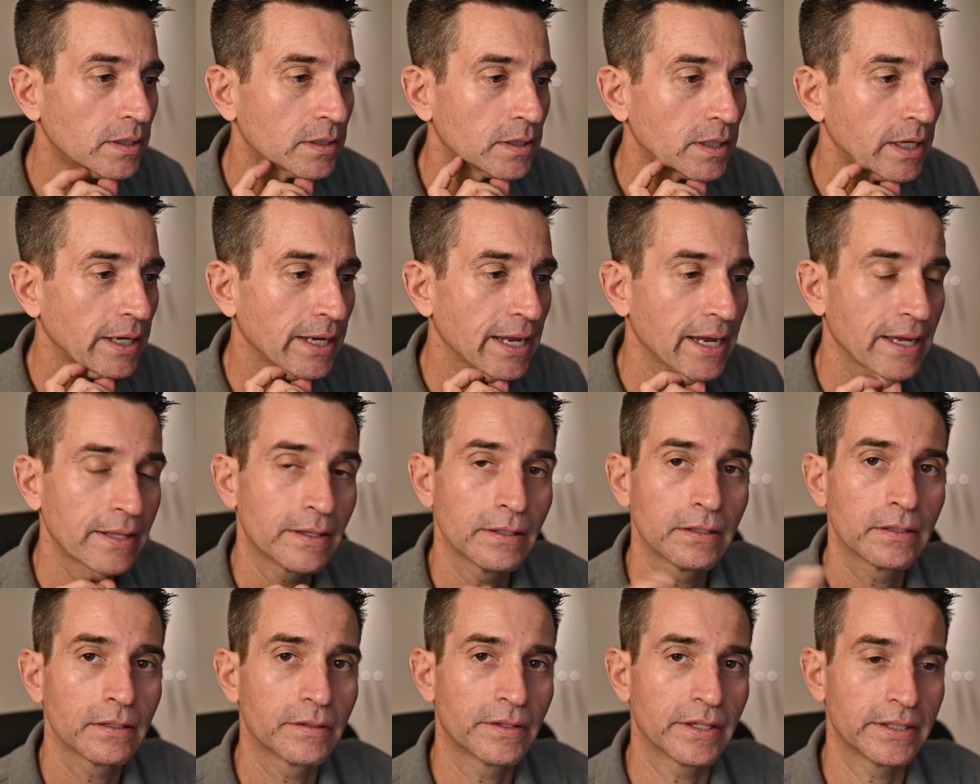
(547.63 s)

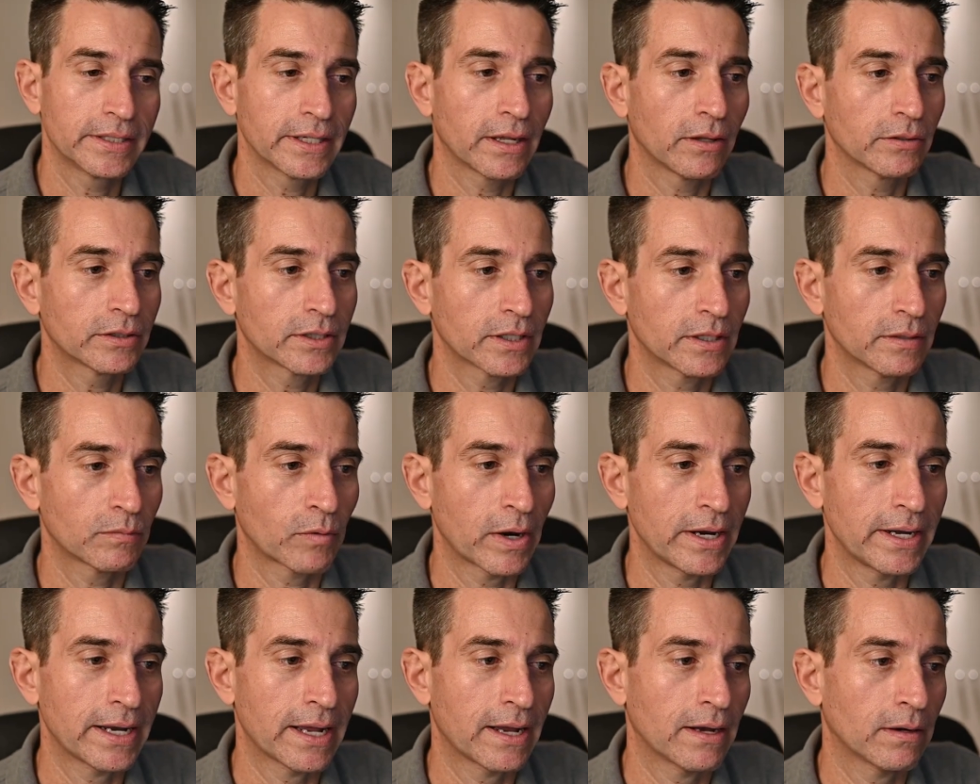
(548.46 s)
Again, the delta
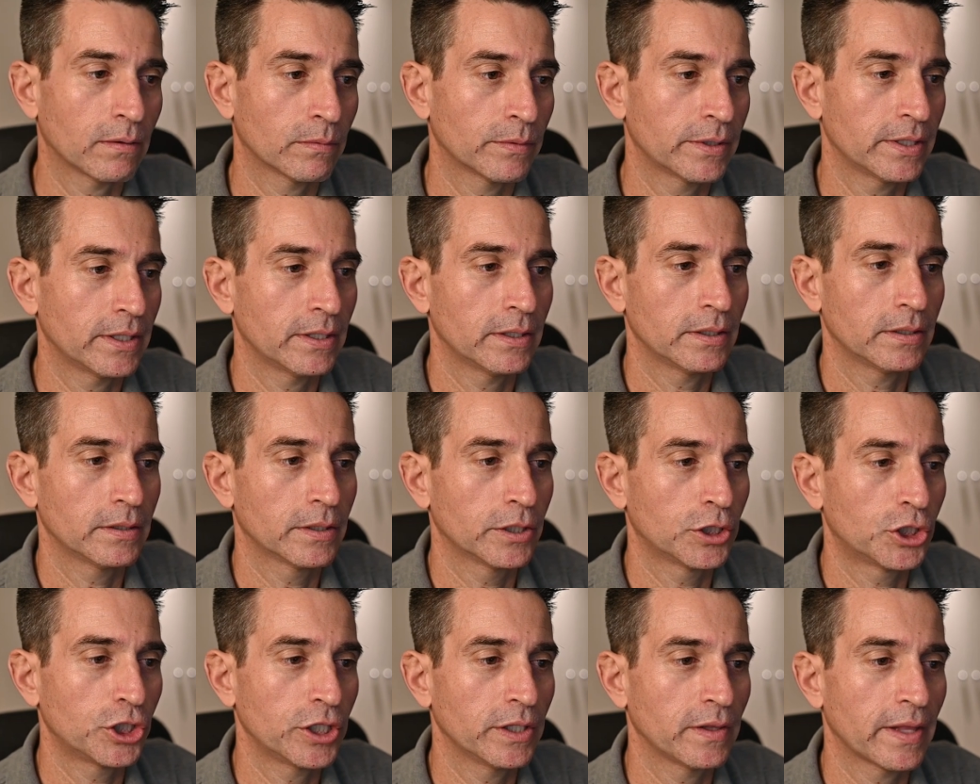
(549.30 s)
right now, the
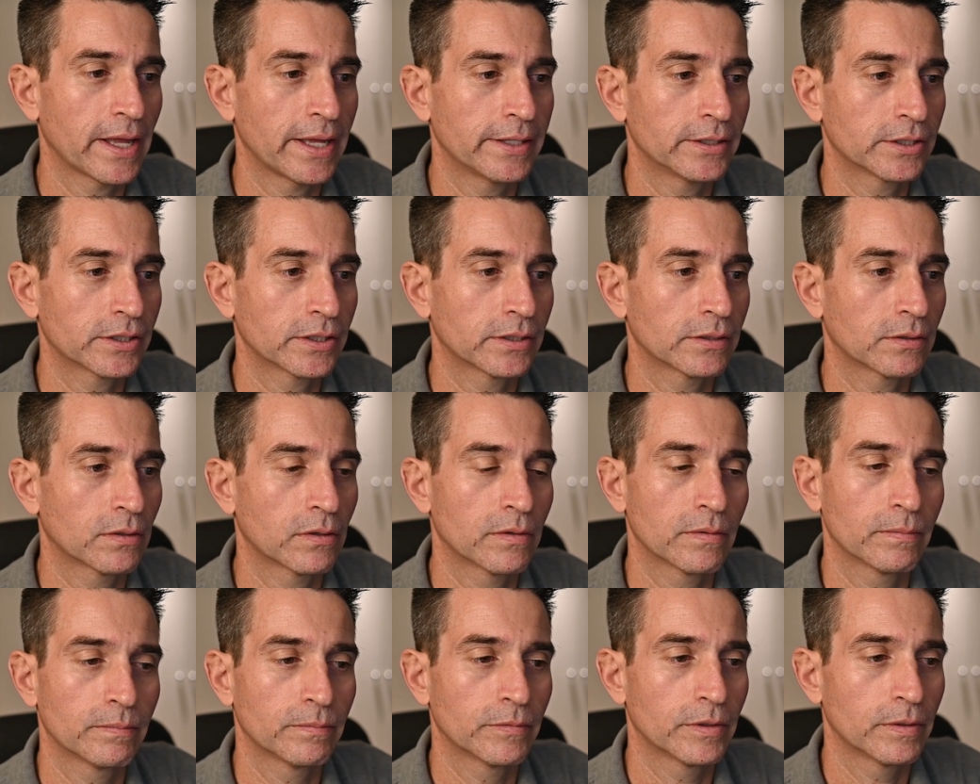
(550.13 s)
G lens, or
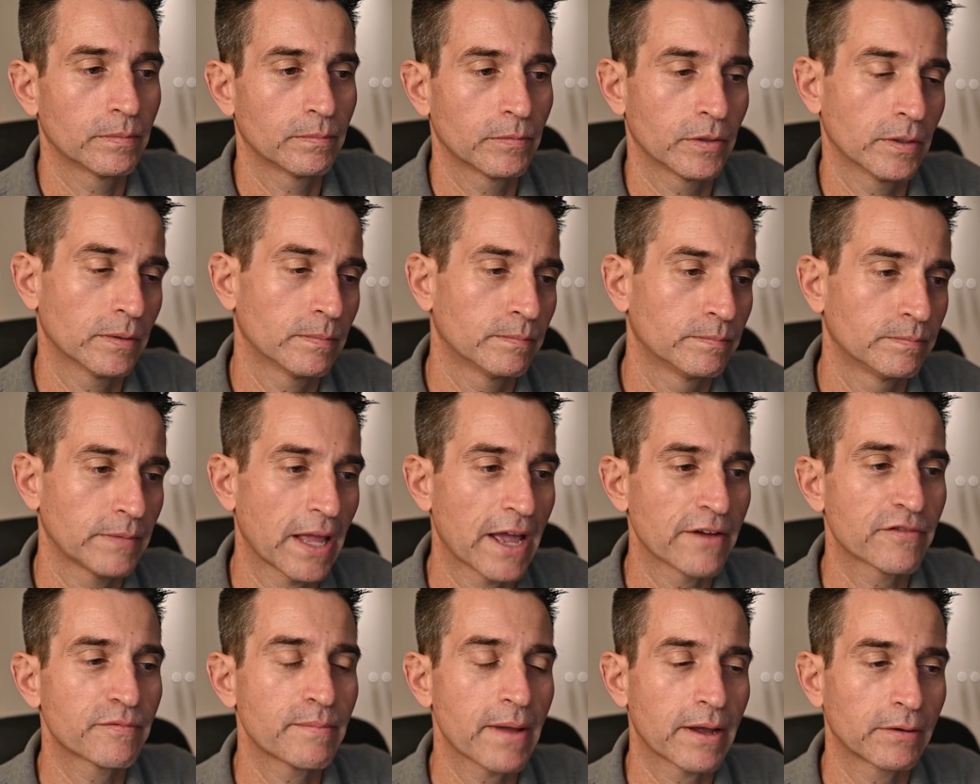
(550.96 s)
the
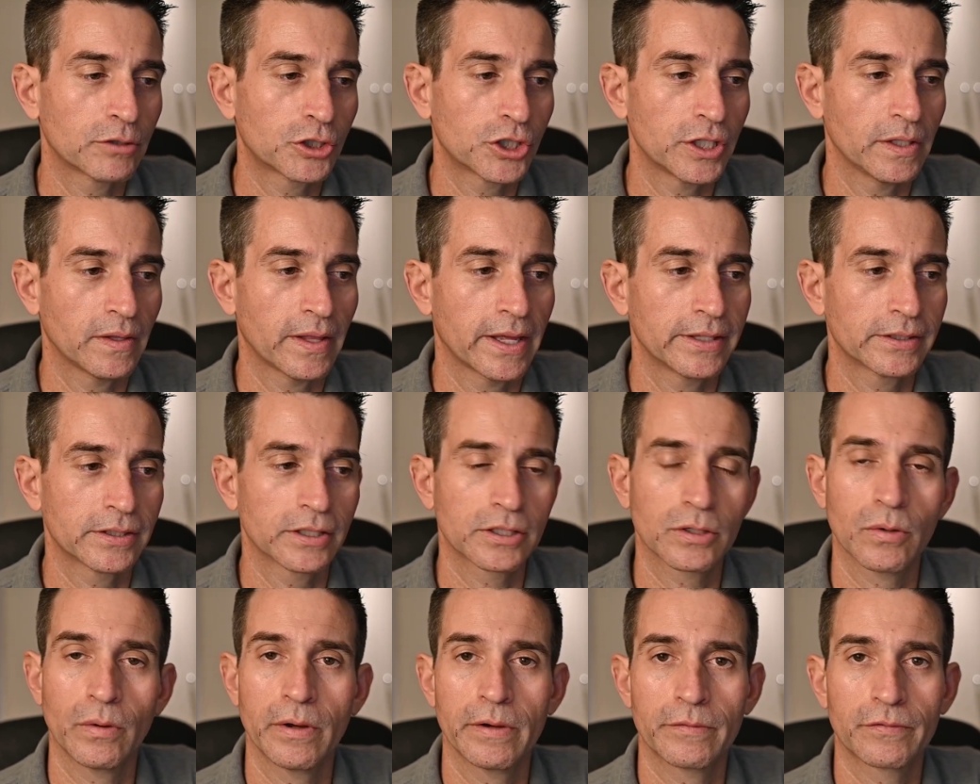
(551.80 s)
F mount G lens, is
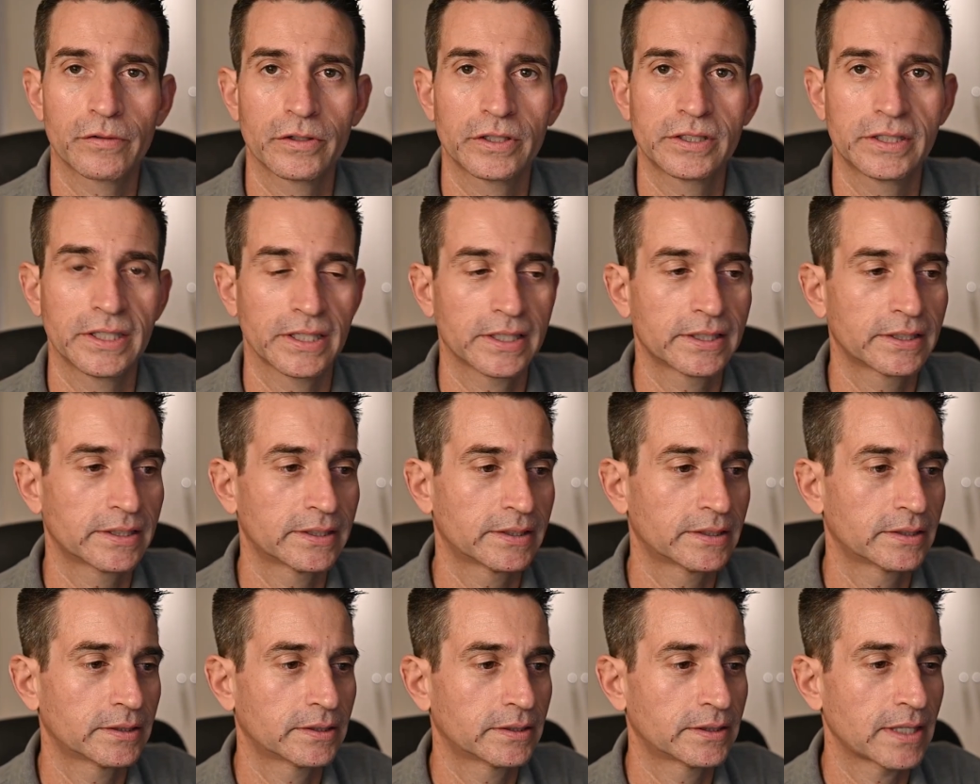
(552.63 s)
going for
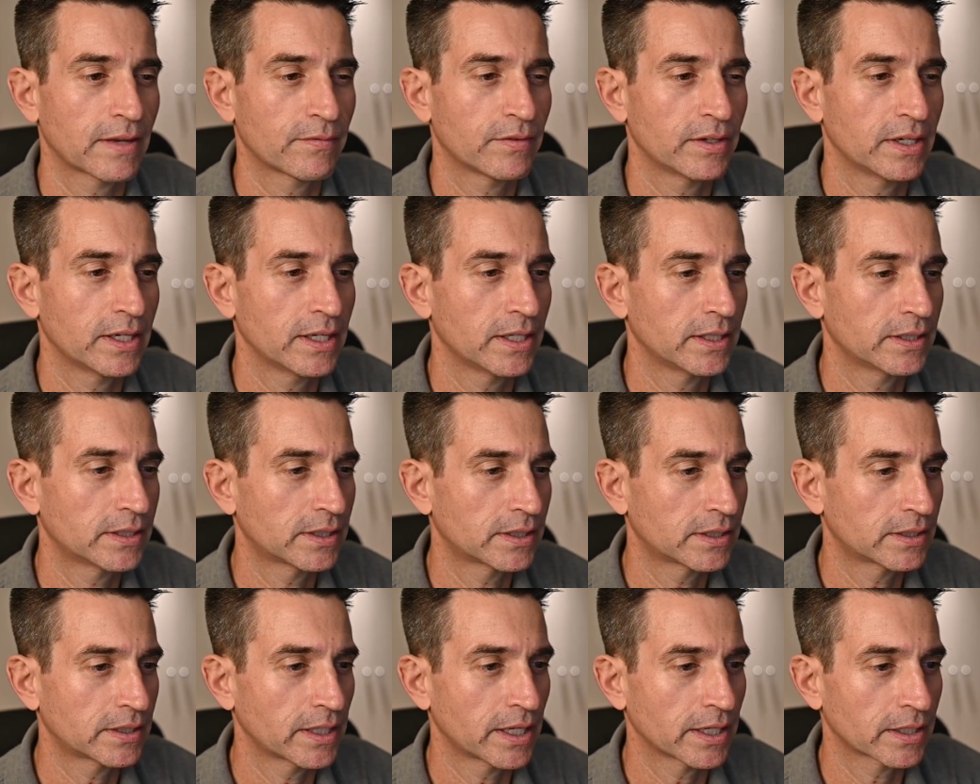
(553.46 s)

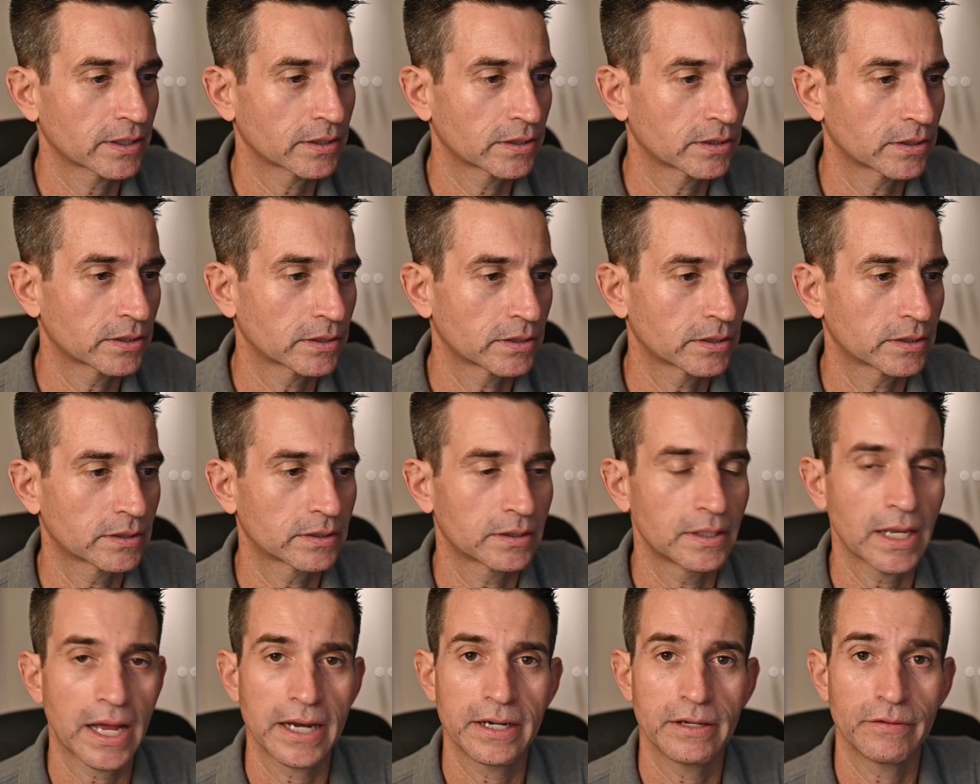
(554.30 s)

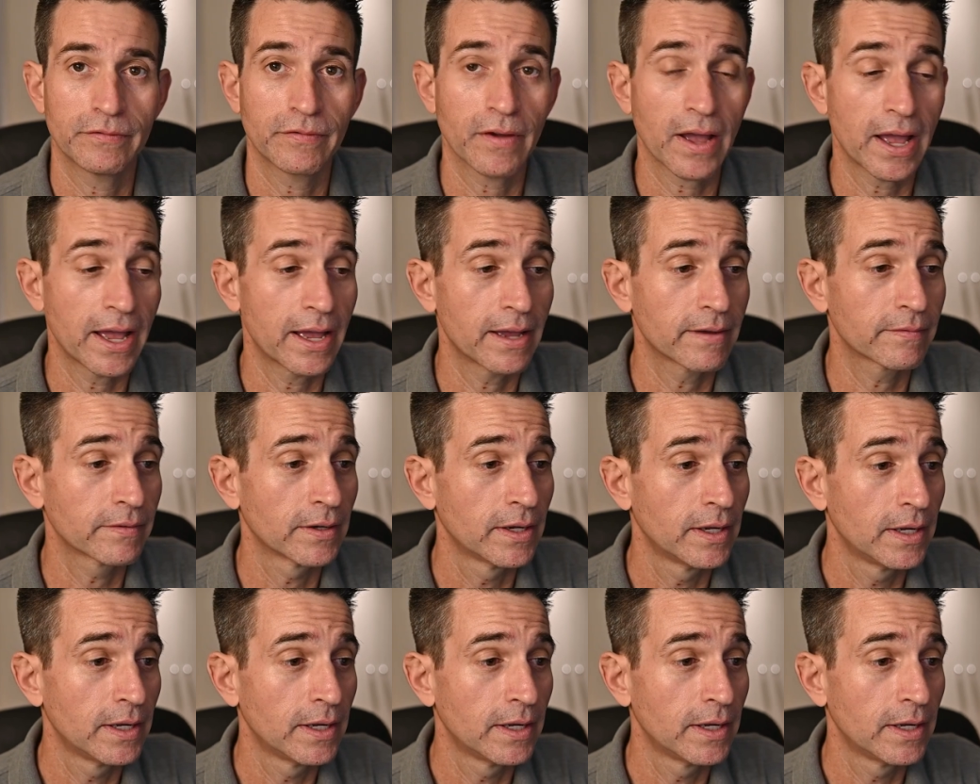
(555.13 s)
$676.95.